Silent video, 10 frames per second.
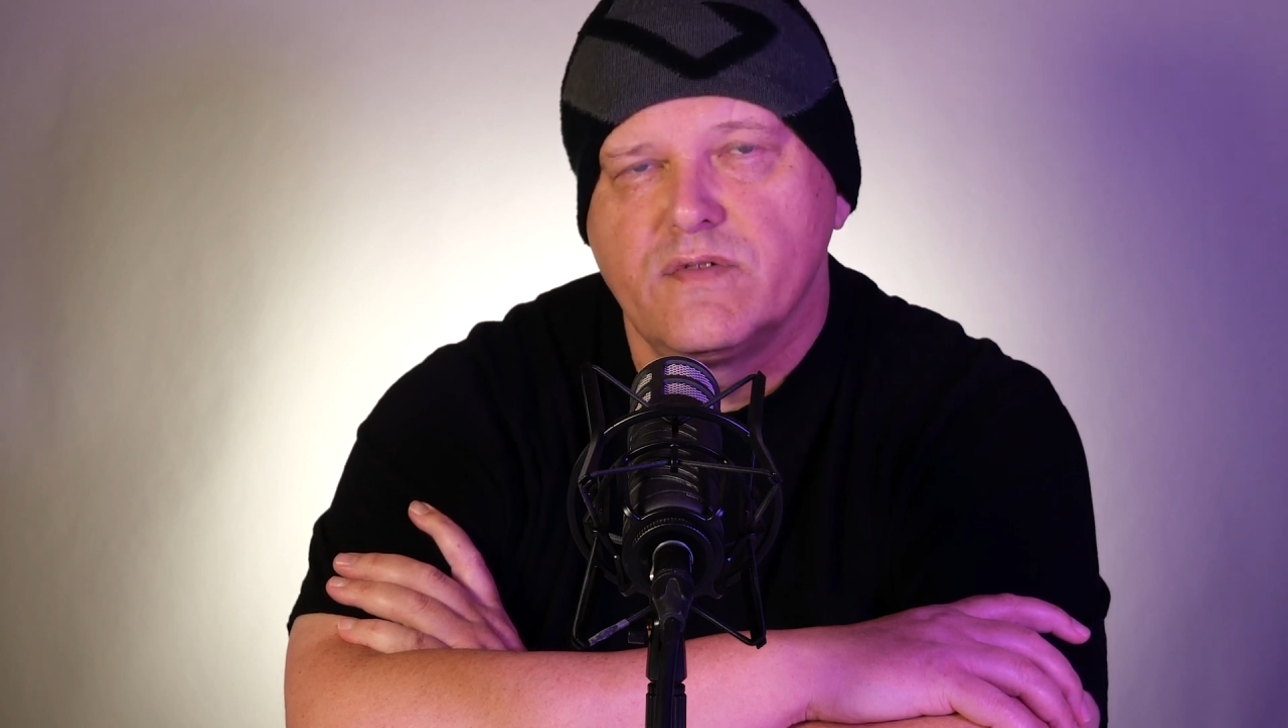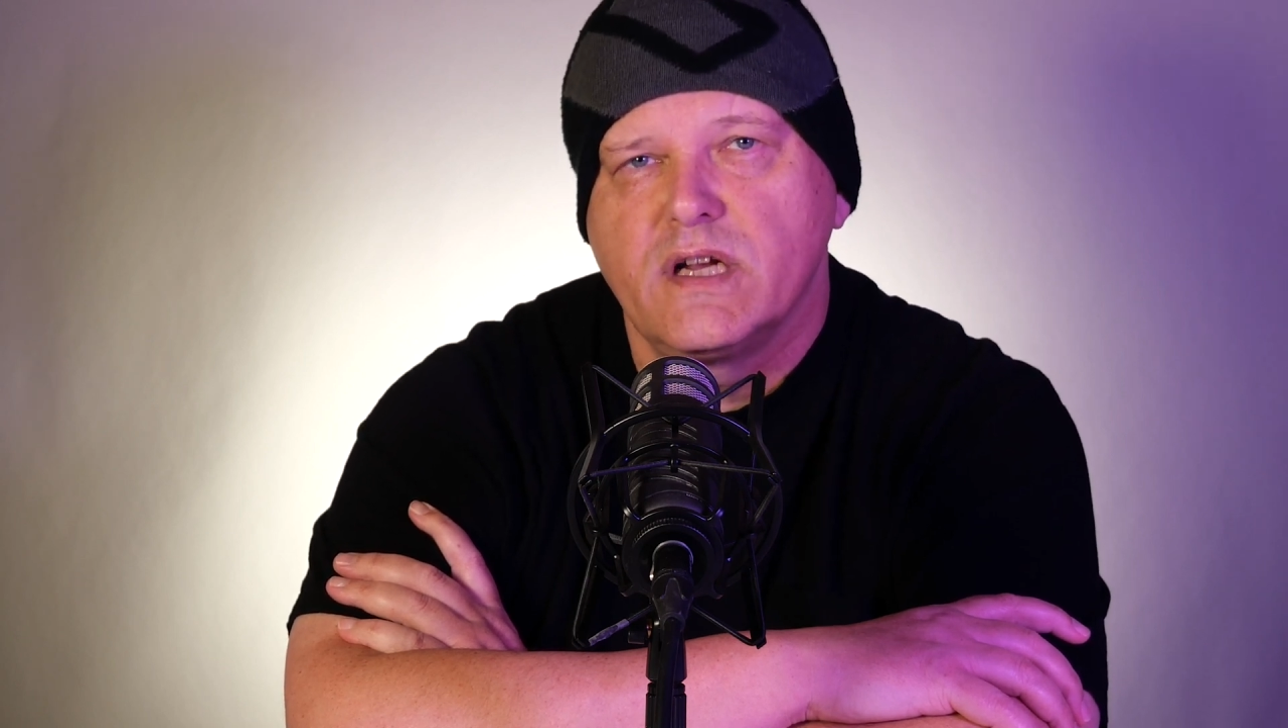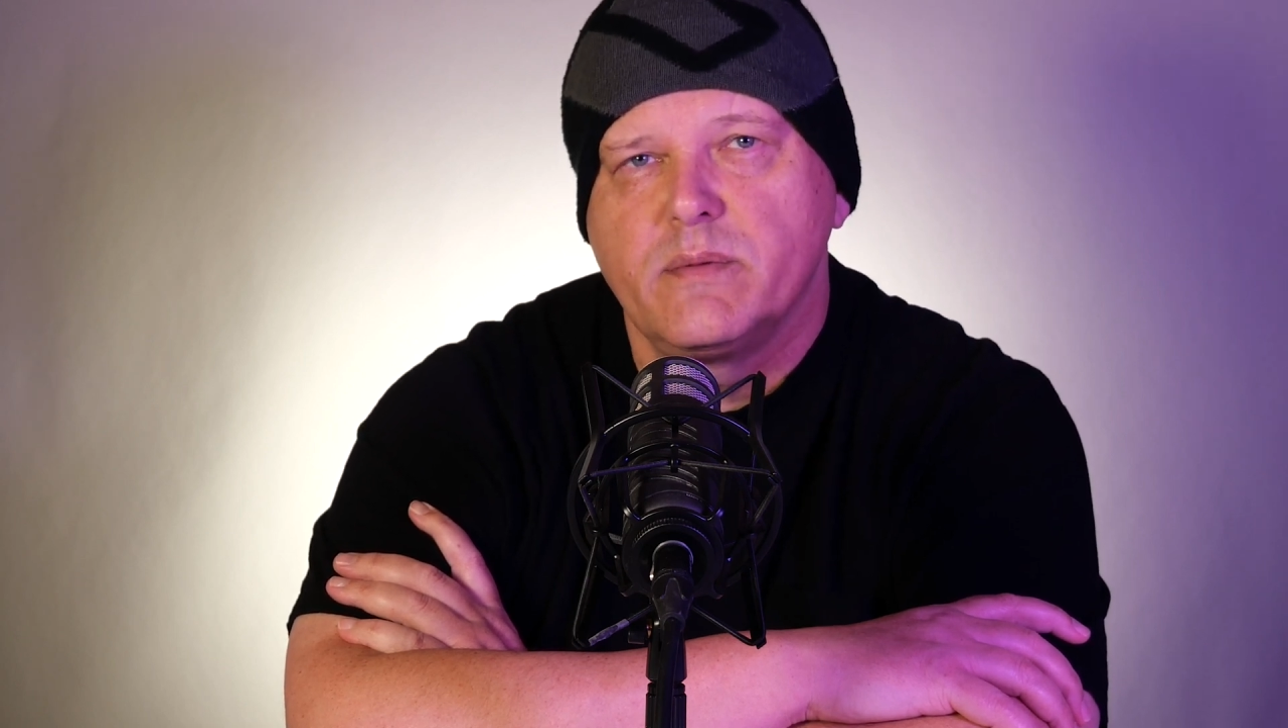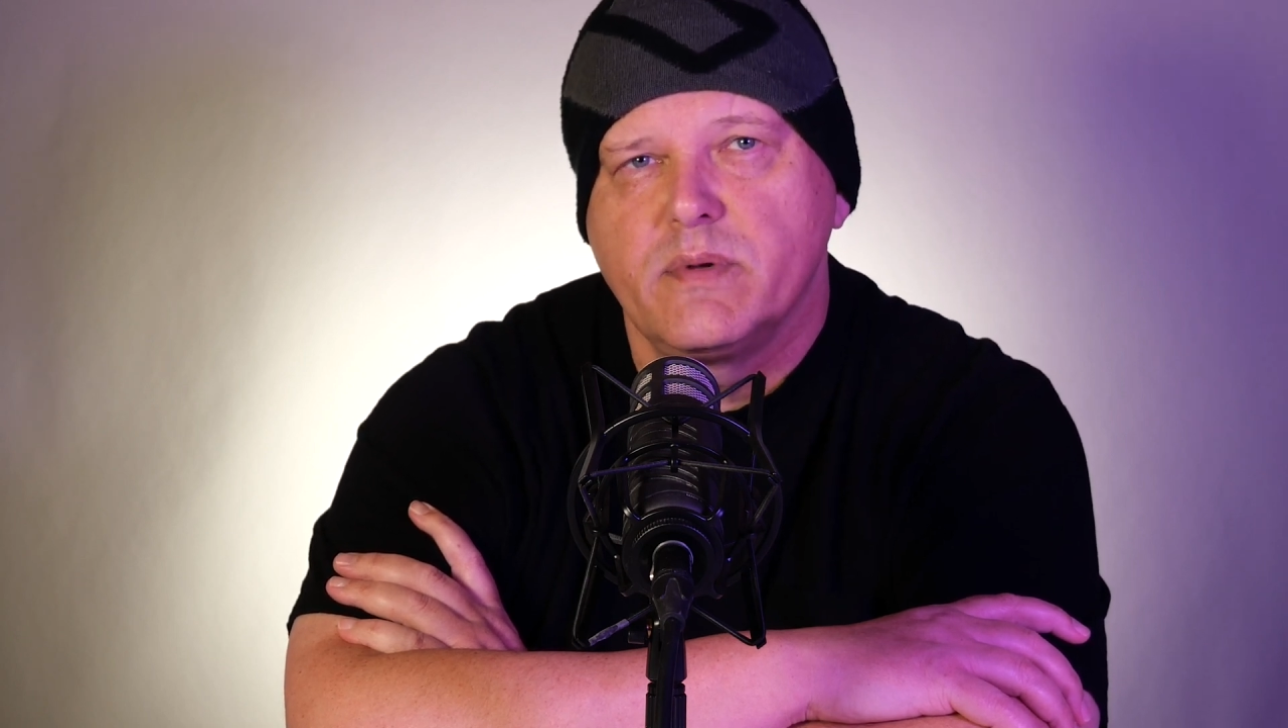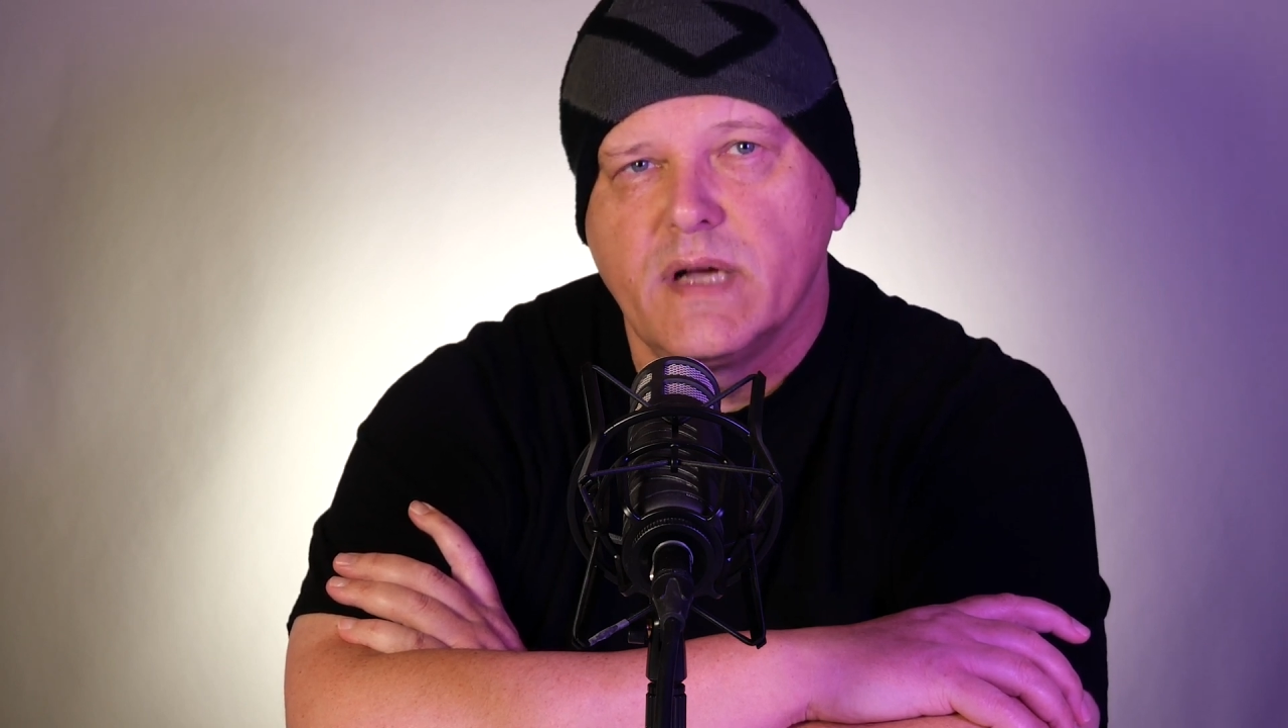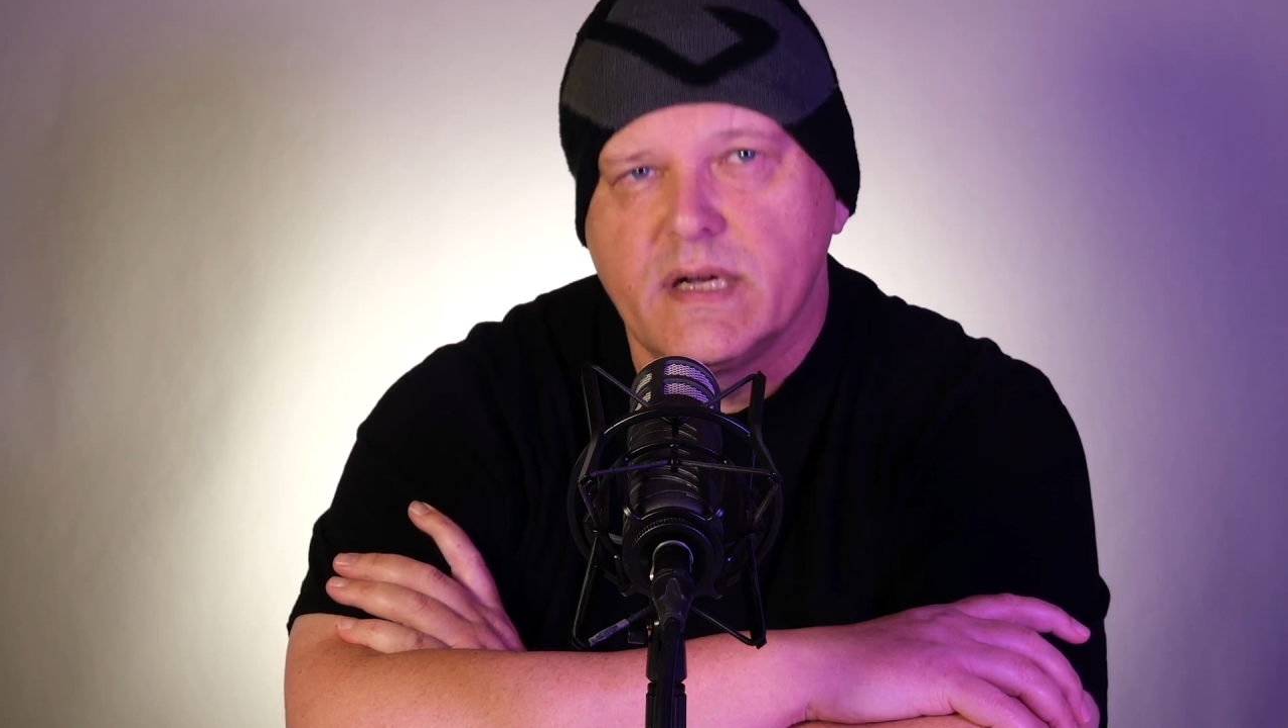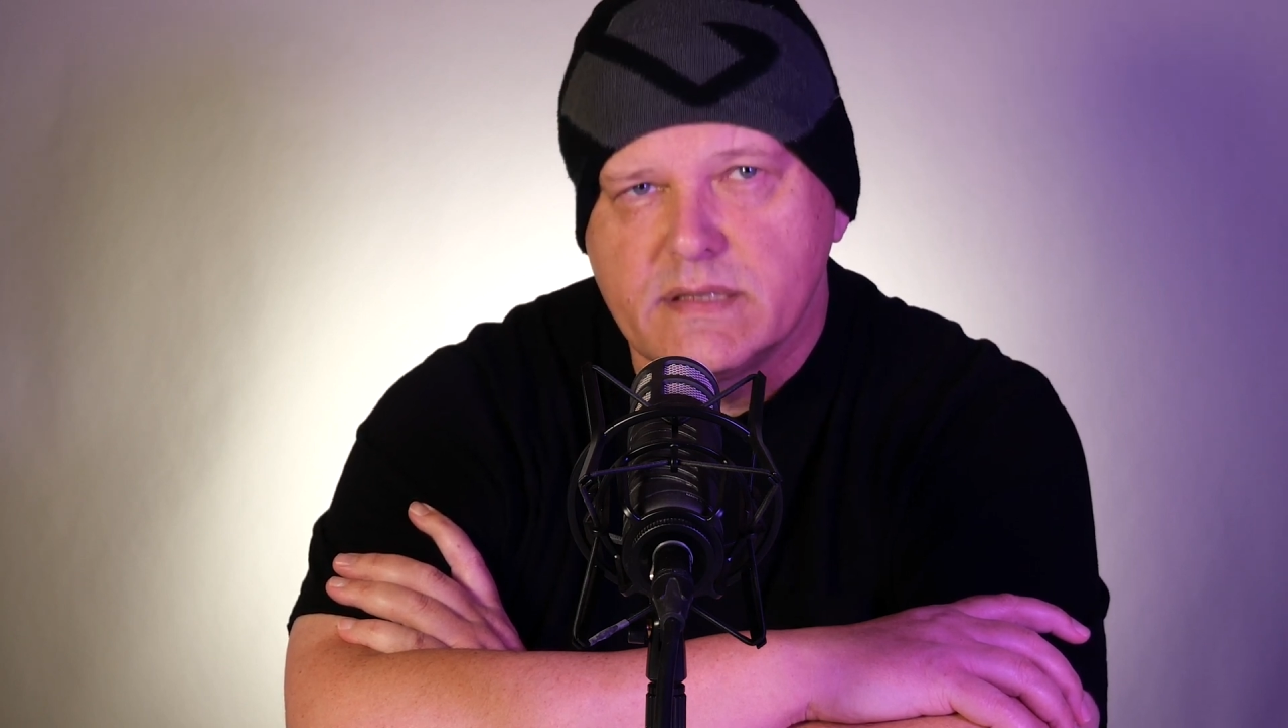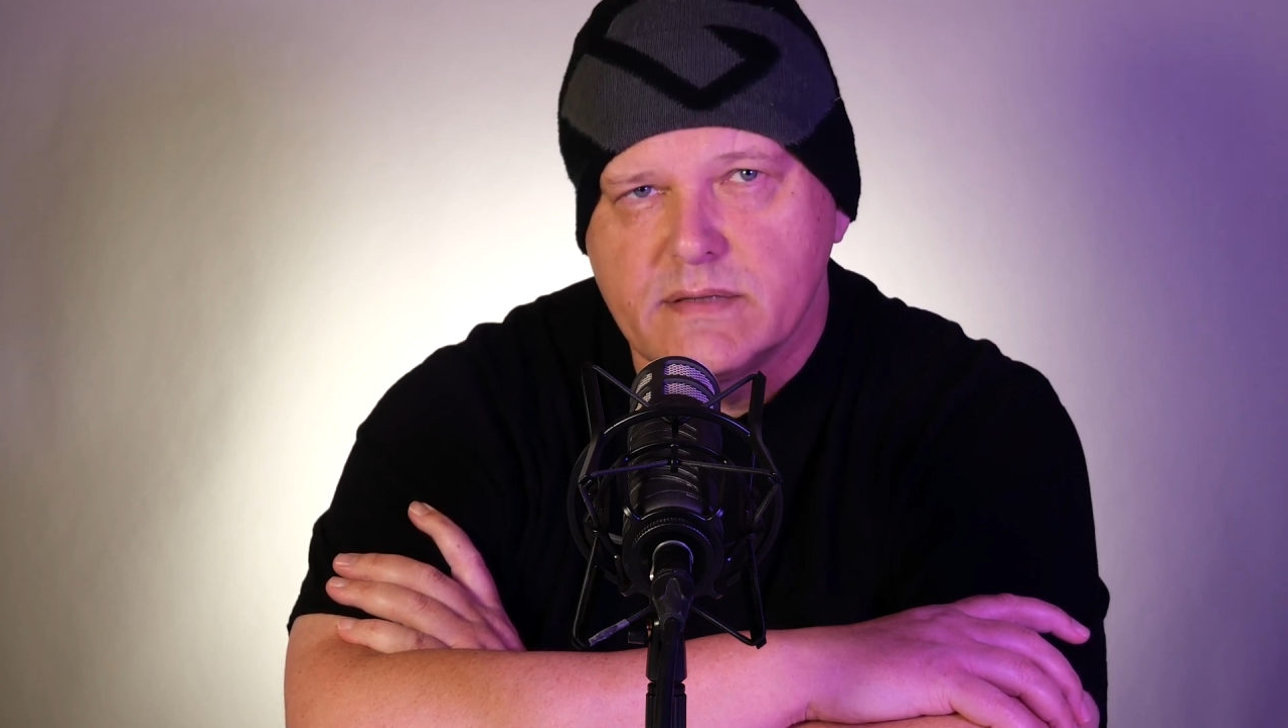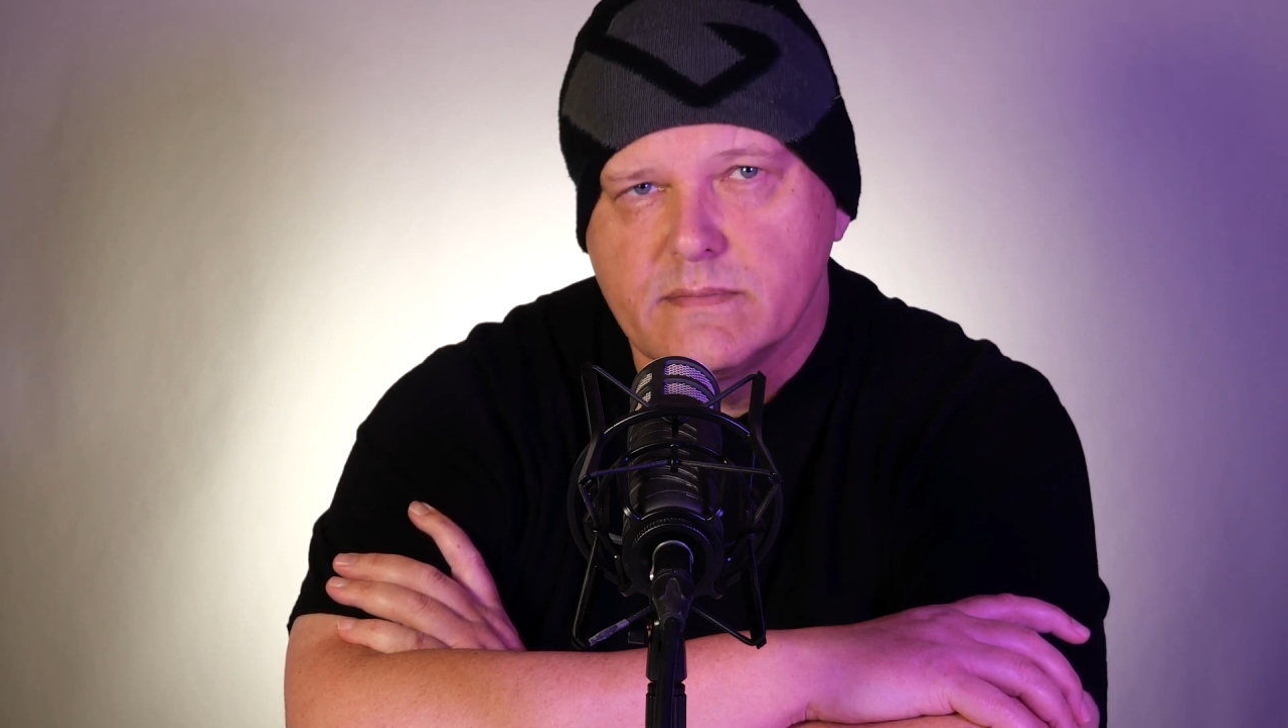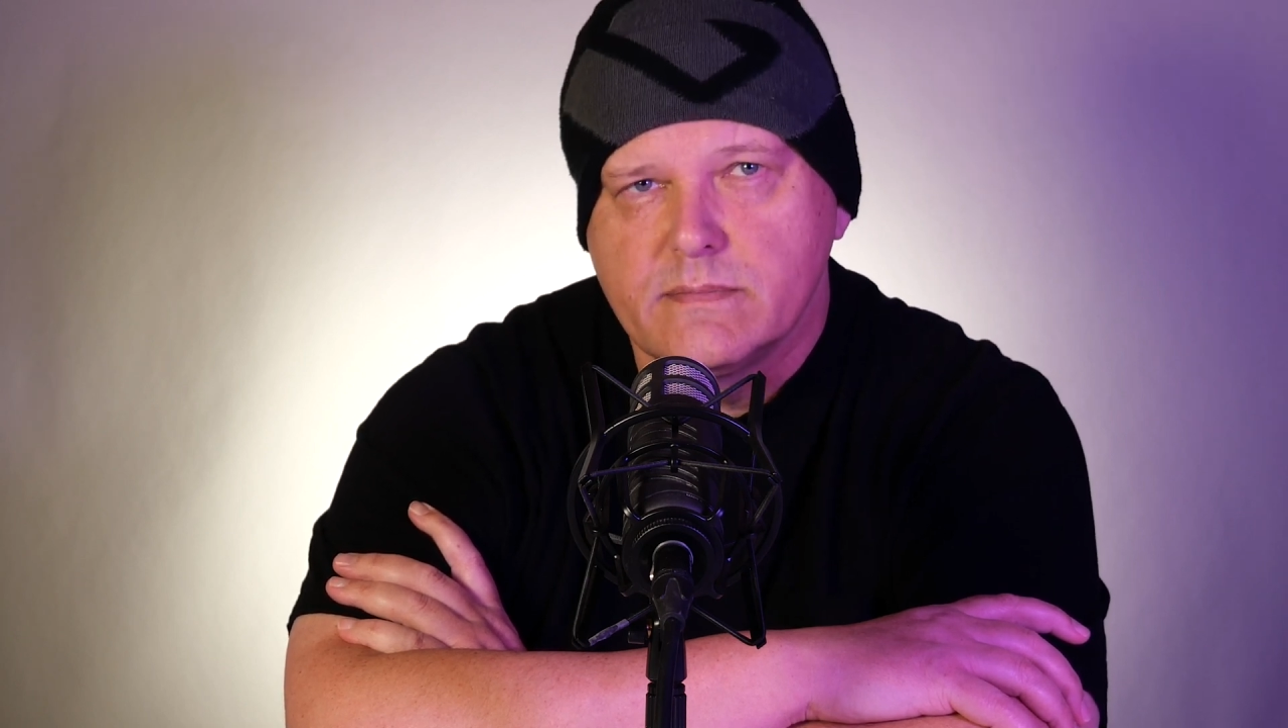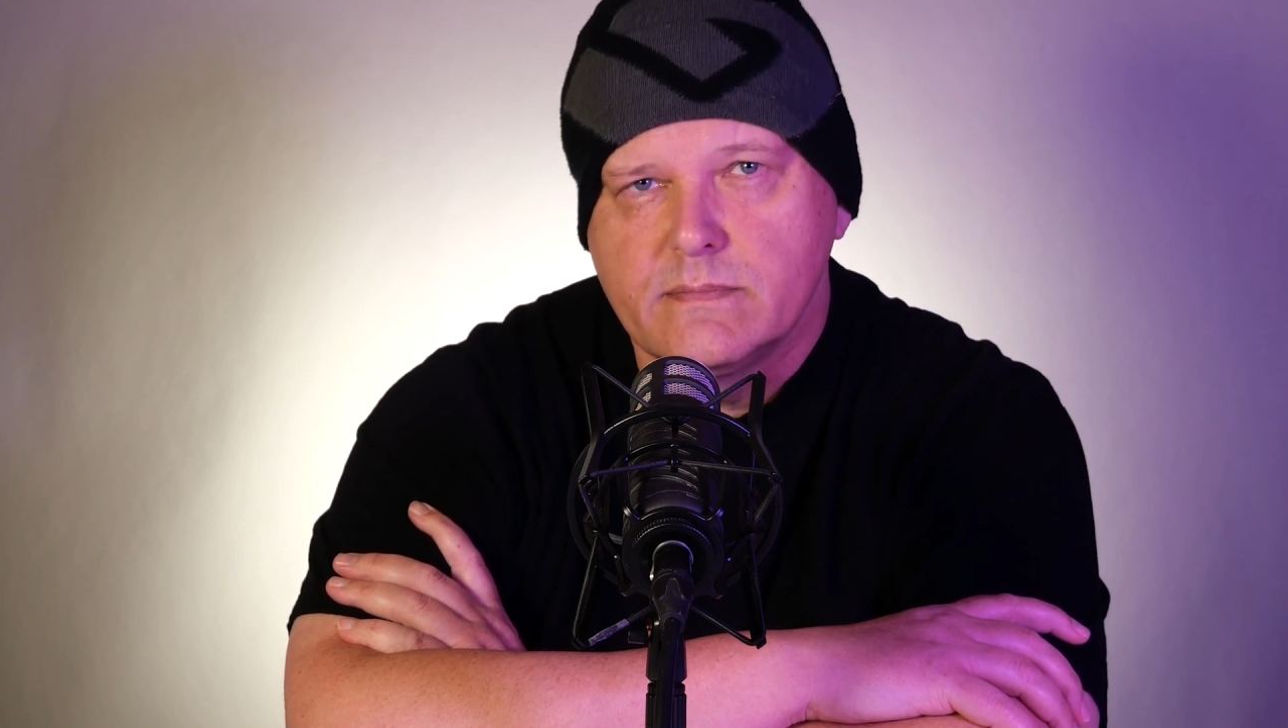of AWS.